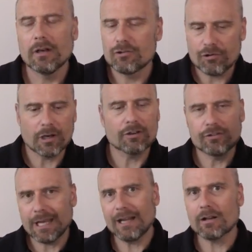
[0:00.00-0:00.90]

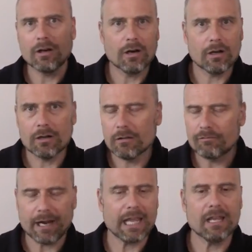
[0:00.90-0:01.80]
drugs, alcohol,
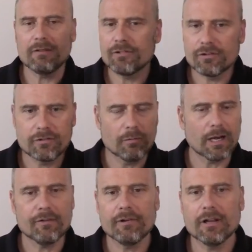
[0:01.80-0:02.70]
raves,
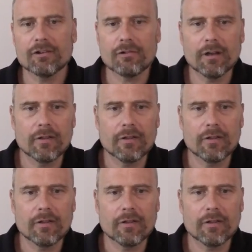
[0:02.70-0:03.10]
whatever it is, right?